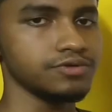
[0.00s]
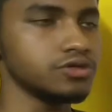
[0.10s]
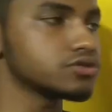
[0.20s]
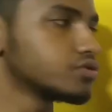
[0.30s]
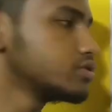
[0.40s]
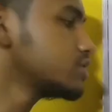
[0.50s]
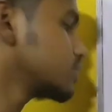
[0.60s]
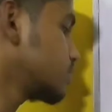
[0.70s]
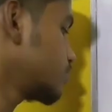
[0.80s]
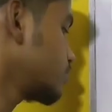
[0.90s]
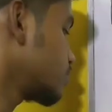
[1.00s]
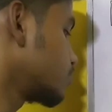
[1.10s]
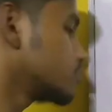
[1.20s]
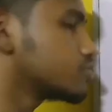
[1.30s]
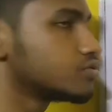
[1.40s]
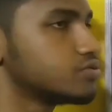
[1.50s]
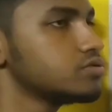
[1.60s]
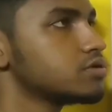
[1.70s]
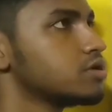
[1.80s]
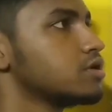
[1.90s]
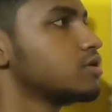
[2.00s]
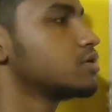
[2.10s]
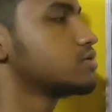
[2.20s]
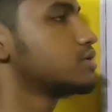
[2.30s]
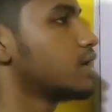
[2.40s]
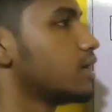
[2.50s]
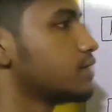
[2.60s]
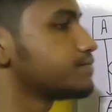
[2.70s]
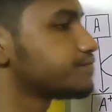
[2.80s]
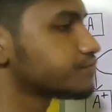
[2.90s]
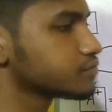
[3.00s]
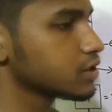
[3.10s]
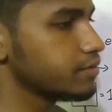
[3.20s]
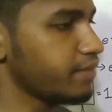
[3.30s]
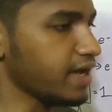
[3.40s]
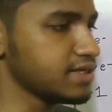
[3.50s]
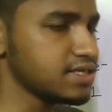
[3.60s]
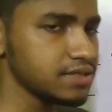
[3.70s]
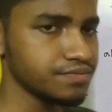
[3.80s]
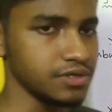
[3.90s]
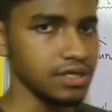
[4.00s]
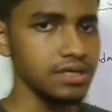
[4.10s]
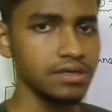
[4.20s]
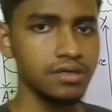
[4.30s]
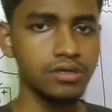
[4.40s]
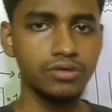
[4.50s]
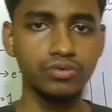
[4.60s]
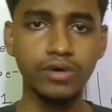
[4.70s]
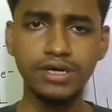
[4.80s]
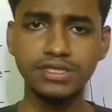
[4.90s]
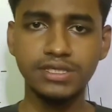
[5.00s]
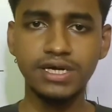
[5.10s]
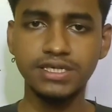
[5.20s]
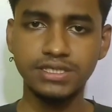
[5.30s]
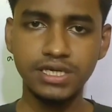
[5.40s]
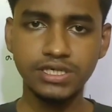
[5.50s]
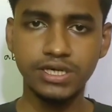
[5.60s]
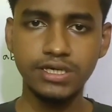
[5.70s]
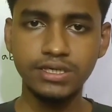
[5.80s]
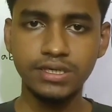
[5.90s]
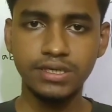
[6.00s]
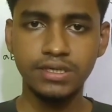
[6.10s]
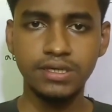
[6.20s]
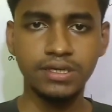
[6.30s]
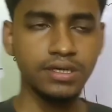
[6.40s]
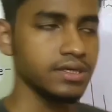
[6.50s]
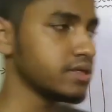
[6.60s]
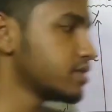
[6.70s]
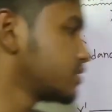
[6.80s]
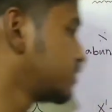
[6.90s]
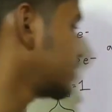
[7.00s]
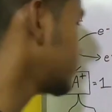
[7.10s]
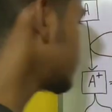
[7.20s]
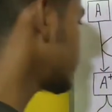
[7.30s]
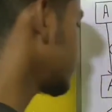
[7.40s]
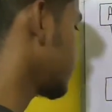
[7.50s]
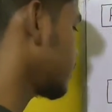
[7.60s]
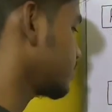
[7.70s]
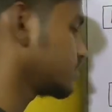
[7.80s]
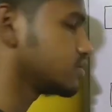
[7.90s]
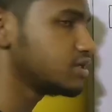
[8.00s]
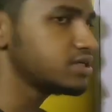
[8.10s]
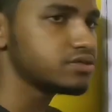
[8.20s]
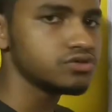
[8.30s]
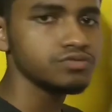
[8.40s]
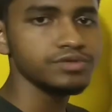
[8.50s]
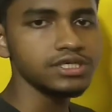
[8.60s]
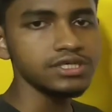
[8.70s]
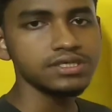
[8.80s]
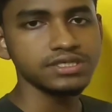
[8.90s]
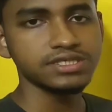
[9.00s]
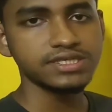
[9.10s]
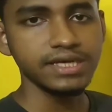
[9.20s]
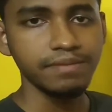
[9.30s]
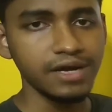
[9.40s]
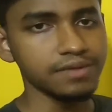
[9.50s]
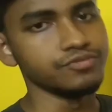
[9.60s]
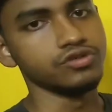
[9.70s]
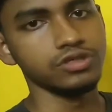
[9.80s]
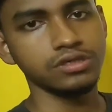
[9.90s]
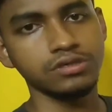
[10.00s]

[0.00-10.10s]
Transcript: Because when they will go through the magnetic field toward the detector, they need to be stable mode,